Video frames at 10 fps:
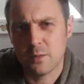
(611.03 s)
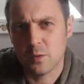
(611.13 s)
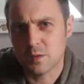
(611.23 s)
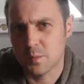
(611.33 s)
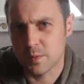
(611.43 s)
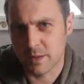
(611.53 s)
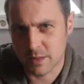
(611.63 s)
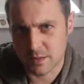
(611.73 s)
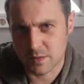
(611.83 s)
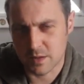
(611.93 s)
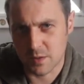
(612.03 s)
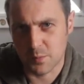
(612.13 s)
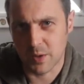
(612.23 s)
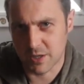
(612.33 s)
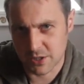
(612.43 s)
was
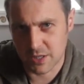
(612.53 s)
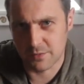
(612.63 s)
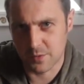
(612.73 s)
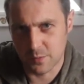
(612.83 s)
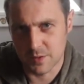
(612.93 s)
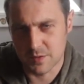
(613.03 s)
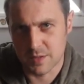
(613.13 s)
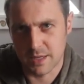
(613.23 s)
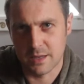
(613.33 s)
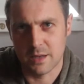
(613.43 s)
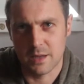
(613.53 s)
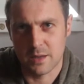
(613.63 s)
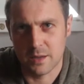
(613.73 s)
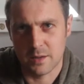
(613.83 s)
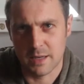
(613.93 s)
punished afterwards in
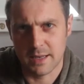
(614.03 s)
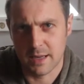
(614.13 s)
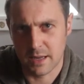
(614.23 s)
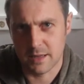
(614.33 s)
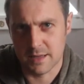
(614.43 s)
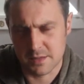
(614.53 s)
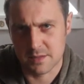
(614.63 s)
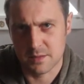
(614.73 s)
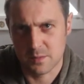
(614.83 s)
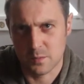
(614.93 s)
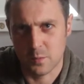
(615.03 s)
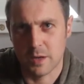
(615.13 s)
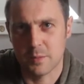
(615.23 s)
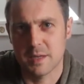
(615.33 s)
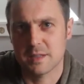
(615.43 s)
the Hades,
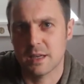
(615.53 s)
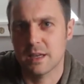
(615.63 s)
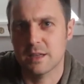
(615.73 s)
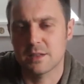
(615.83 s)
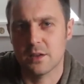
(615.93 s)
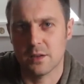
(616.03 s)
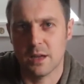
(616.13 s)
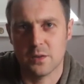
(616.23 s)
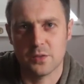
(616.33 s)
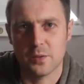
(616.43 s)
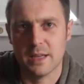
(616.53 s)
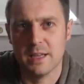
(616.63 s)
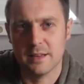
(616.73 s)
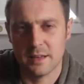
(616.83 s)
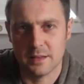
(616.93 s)
where basically he's not allowed to
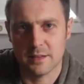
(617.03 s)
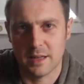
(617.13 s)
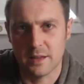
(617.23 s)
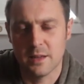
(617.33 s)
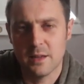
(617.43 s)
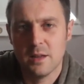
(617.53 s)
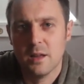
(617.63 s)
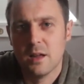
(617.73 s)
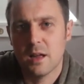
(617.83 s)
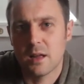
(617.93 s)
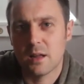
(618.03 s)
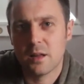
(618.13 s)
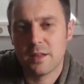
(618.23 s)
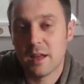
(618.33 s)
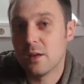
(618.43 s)
eat anything.
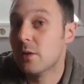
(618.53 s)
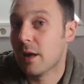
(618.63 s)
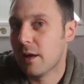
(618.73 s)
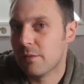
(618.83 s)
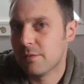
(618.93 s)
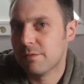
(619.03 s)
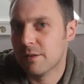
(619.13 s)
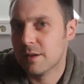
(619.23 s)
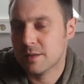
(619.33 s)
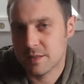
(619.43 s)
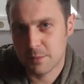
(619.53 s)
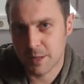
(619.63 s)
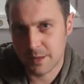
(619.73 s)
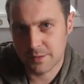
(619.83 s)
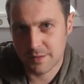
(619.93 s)
There you have a
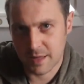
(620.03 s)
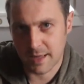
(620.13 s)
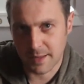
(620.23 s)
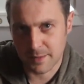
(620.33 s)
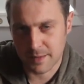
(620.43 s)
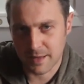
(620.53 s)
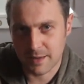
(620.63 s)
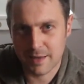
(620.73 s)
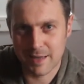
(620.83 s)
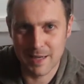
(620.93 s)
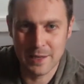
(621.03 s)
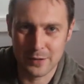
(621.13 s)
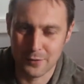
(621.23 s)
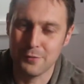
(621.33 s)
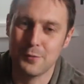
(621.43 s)
similar thing, like
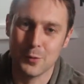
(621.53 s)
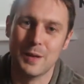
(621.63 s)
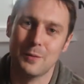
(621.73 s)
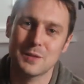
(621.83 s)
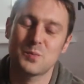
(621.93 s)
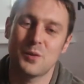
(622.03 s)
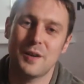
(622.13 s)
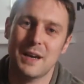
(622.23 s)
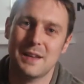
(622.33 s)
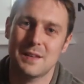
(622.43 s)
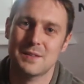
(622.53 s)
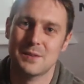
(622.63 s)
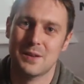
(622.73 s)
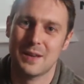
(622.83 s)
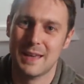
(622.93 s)
the food that was provided
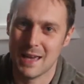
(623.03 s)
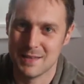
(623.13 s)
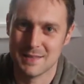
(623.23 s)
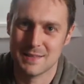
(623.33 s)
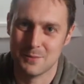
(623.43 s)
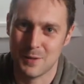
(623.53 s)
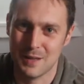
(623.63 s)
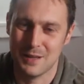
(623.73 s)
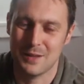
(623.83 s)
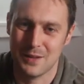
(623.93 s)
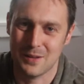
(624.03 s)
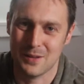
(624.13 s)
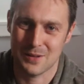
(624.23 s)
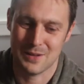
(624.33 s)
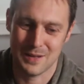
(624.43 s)
to the guests within
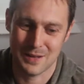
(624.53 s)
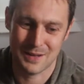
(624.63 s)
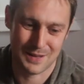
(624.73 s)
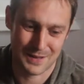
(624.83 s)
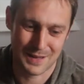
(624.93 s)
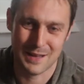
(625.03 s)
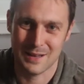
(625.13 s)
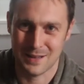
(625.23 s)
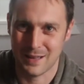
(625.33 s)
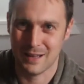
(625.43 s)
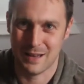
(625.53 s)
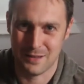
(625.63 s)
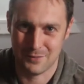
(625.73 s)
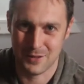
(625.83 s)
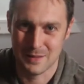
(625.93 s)
the in the
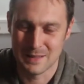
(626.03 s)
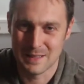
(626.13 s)
Cadaver,